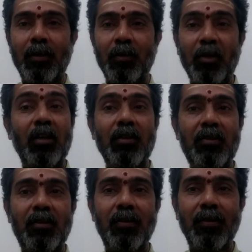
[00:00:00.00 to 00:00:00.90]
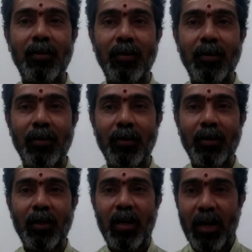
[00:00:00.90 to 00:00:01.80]
Because
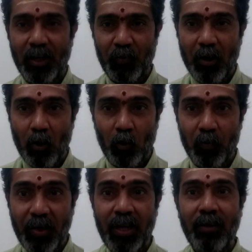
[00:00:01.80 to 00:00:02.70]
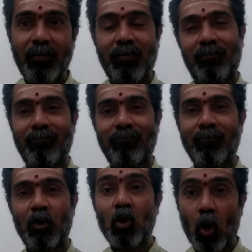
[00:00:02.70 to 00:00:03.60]
as we all been
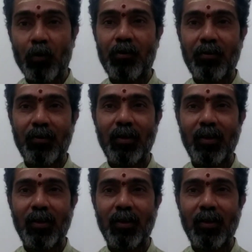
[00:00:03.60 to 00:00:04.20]
taught